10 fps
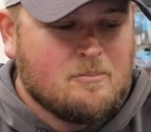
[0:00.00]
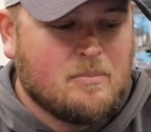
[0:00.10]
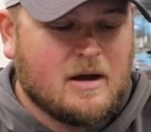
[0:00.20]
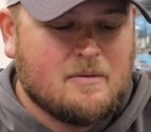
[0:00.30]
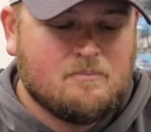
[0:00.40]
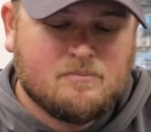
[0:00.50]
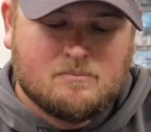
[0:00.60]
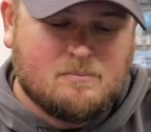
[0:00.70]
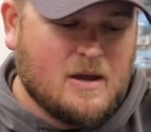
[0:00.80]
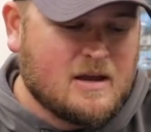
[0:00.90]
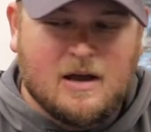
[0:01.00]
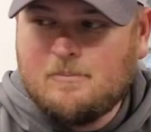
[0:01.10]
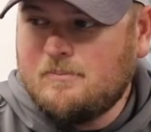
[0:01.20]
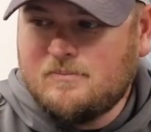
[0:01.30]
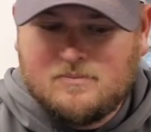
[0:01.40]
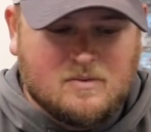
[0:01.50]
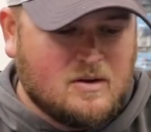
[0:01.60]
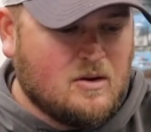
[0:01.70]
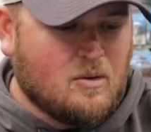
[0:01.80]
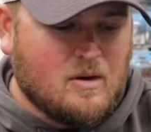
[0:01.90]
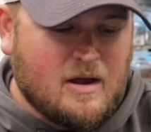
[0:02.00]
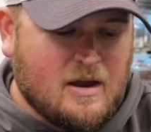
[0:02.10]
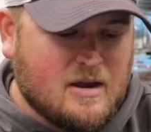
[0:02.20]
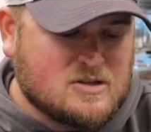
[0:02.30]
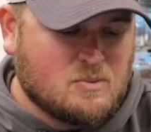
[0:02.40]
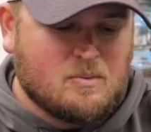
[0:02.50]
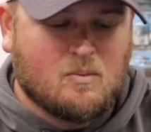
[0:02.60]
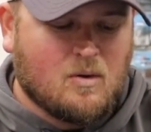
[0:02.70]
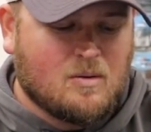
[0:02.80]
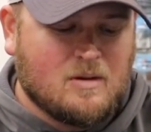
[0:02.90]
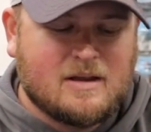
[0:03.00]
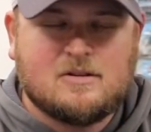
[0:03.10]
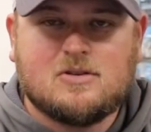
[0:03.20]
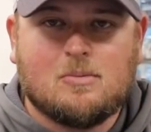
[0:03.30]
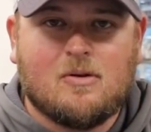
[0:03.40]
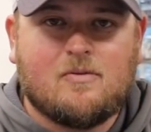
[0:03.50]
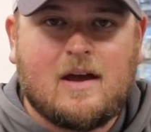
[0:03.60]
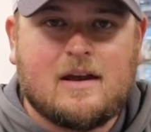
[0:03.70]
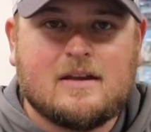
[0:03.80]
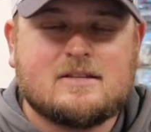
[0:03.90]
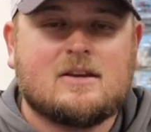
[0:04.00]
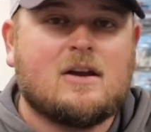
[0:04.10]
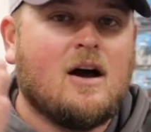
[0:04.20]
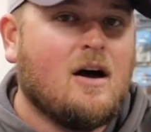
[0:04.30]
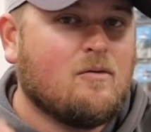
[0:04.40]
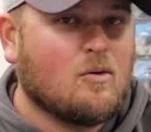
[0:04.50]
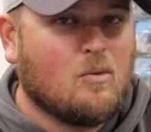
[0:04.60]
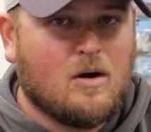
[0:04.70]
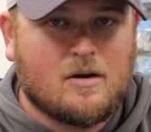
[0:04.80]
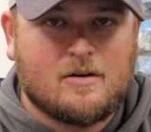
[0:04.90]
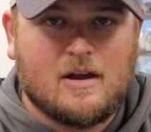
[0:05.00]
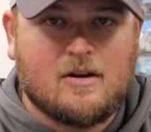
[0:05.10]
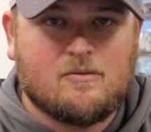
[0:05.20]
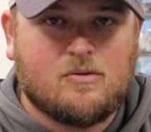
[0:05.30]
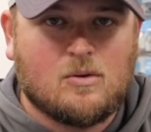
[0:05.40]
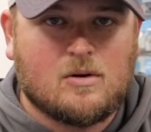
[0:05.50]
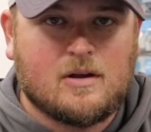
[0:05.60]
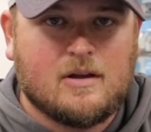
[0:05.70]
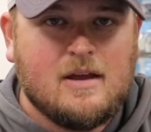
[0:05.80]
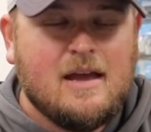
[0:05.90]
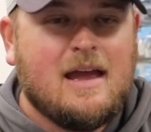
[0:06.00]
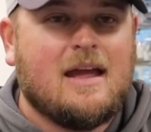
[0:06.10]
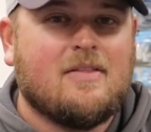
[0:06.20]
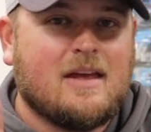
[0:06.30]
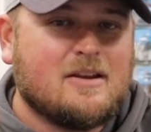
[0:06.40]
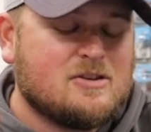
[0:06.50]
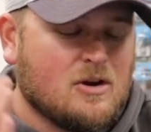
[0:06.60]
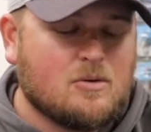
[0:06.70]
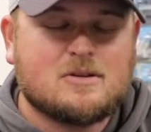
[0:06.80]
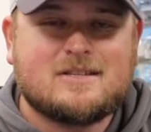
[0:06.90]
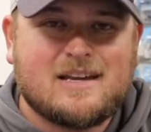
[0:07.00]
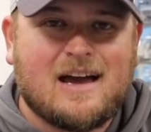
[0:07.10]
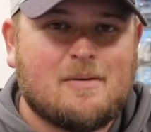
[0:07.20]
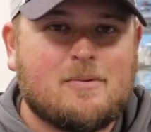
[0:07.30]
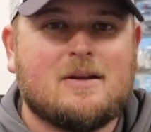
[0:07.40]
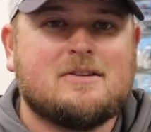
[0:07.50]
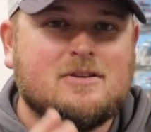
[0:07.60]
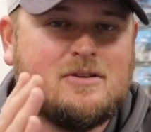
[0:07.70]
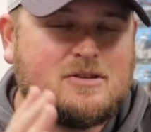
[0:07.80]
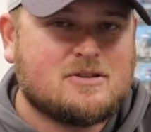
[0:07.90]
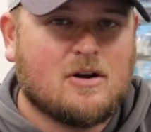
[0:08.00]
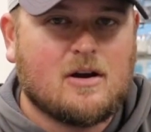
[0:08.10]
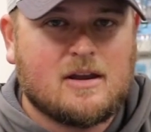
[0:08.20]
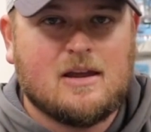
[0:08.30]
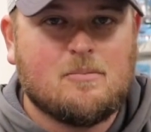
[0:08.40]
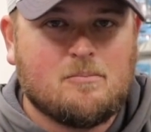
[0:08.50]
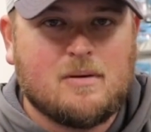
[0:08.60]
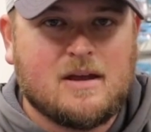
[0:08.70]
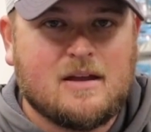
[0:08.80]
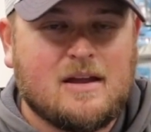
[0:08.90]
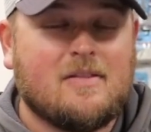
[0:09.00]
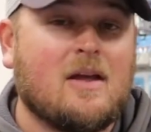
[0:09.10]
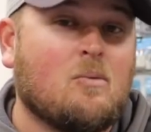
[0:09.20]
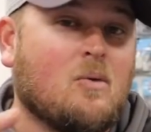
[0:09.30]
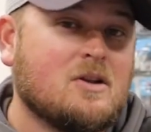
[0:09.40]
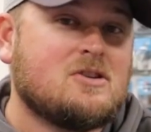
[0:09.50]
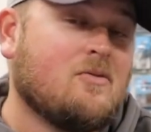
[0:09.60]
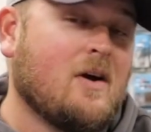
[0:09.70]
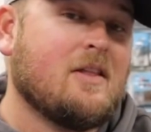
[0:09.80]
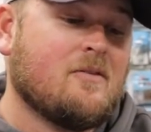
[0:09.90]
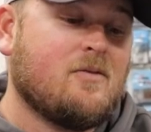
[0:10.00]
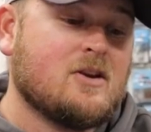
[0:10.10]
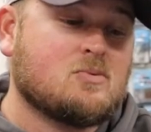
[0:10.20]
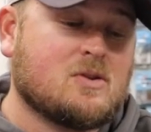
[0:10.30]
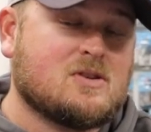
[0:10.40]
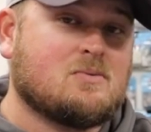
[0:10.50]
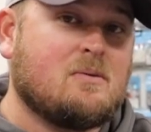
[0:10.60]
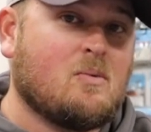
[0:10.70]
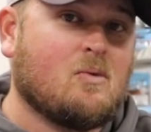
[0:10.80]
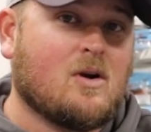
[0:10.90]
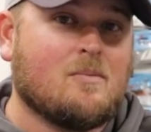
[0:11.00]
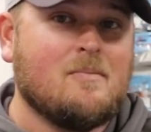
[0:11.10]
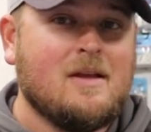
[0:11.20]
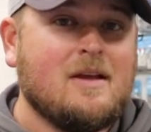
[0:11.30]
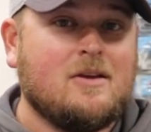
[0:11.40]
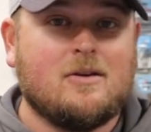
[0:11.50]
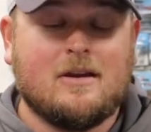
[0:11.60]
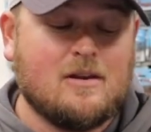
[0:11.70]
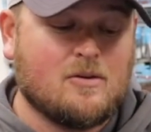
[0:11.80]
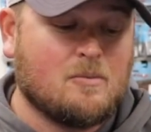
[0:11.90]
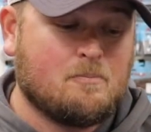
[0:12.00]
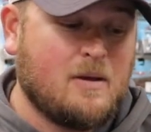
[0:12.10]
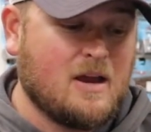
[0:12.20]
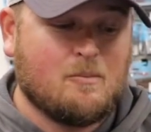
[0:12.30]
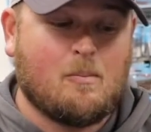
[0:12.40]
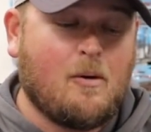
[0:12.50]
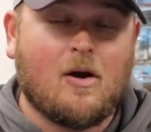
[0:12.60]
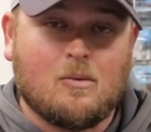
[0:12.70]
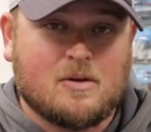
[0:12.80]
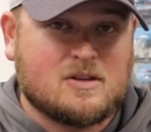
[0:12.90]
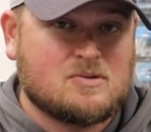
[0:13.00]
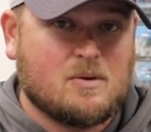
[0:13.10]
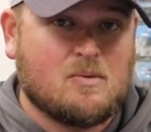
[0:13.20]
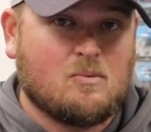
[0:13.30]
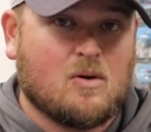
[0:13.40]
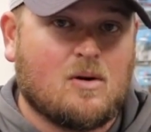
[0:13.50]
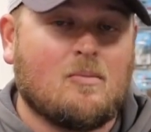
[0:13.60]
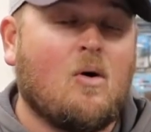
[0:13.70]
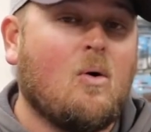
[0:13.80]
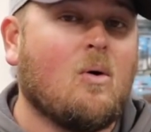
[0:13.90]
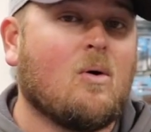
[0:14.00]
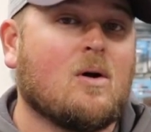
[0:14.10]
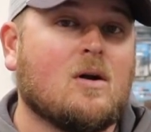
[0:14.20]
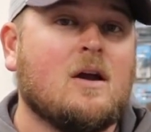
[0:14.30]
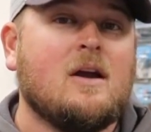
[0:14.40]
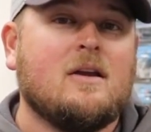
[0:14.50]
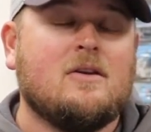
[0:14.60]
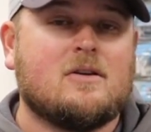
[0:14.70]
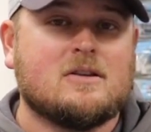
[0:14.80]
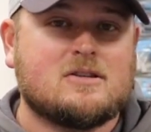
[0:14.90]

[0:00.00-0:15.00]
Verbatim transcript: but pick up you know, a, a, swimming worm like the Turbo FattyZ, cover water down in Florida, and then don't stop until you start getting bit. And then once you find the fish with the swimming worm, you can either pick them apart with the swimming worm, or you can